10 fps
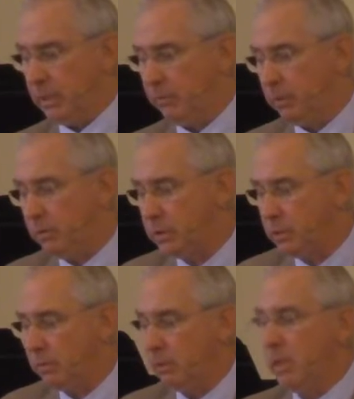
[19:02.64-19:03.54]
in the
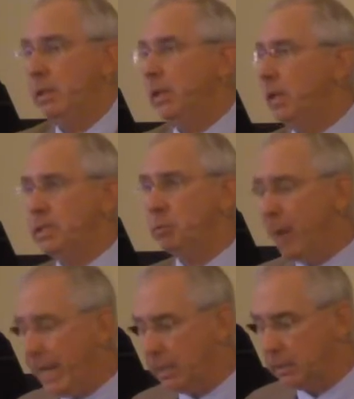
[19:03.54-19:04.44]
future, then let's
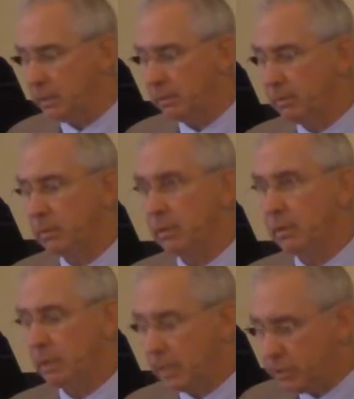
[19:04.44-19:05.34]
wait.
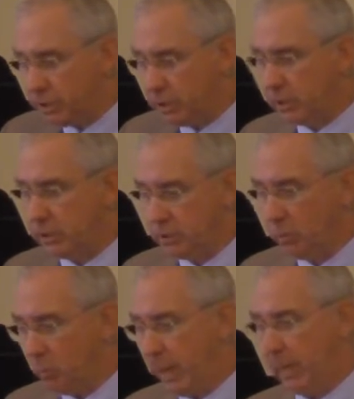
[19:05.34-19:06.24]
Let's just
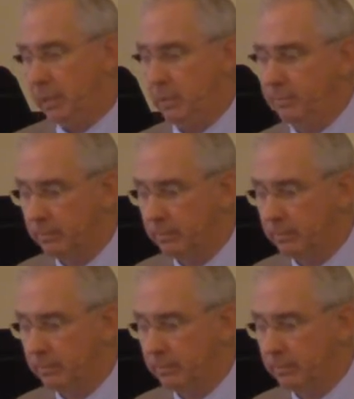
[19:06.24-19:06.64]
wait.